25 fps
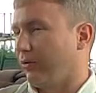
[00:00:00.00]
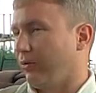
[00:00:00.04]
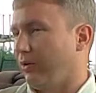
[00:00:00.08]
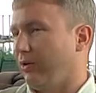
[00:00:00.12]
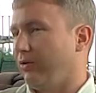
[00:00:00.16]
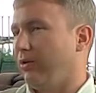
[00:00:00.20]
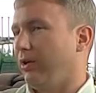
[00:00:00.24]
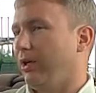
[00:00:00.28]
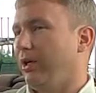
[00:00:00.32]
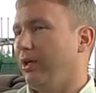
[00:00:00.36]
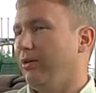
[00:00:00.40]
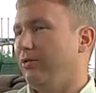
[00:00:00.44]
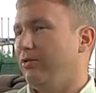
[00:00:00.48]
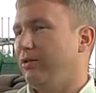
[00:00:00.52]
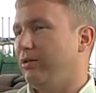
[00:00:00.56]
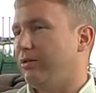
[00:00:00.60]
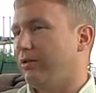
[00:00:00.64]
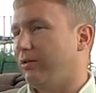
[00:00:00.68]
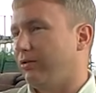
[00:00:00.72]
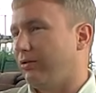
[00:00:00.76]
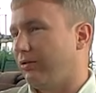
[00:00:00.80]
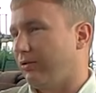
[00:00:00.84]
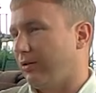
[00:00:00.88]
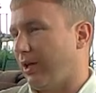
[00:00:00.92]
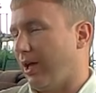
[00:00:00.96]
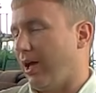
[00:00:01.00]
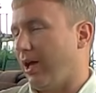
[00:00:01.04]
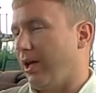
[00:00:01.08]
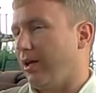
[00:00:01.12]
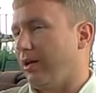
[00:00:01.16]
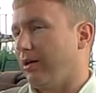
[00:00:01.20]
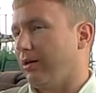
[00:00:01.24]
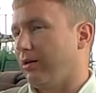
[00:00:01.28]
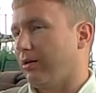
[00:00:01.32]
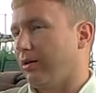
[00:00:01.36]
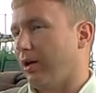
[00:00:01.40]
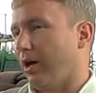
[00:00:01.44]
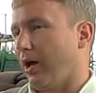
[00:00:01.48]
is it easy to
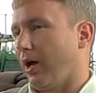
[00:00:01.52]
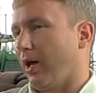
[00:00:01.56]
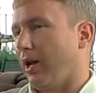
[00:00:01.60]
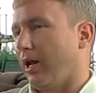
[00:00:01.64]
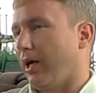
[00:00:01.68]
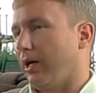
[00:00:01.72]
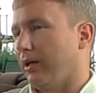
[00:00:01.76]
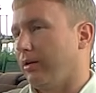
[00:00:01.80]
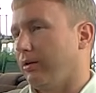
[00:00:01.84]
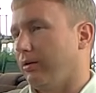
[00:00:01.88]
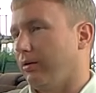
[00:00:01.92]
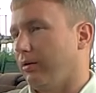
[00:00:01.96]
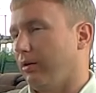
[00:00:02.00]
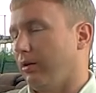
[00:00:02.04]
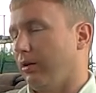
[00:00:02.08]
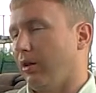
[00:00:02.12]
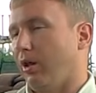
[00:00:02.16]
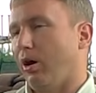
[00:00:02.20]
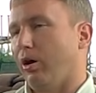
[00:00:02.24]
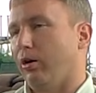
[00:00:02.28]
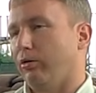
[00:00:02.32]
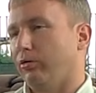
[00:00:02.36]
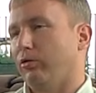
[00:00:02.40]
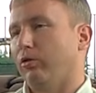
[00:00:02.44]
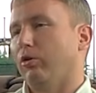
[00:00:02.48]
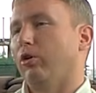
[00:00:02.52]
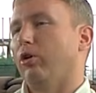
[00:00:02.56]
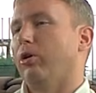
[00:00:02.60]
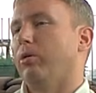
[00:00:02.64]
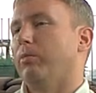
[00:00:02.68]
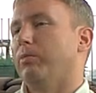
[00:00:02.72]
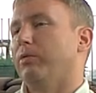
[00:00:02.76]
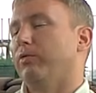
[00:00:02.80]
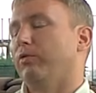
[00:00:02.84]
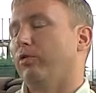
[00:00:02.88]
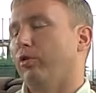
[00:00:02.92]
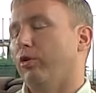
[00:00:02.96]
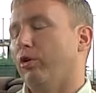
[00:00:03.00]
stay in Thailand long
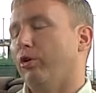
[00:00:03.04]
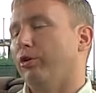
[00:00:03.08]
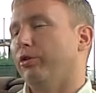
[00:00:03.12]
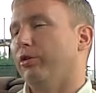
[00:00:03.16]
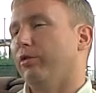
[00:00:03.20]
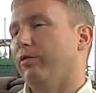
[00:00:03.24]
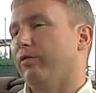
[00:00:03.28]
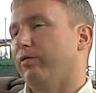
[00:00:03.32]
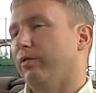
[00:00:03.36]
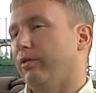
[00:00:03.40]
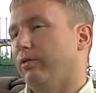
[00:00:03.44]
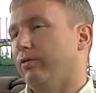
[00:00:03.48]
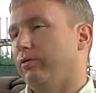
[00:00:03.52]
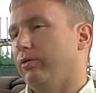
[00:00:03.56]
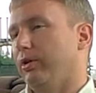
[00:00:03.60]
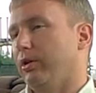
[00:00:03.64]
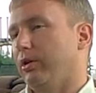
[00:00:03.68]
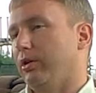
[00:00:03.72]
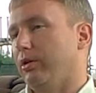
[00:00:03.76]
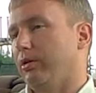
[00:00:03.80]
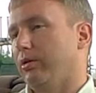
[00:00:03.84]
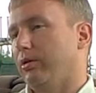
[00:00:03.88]
term if you're under 50?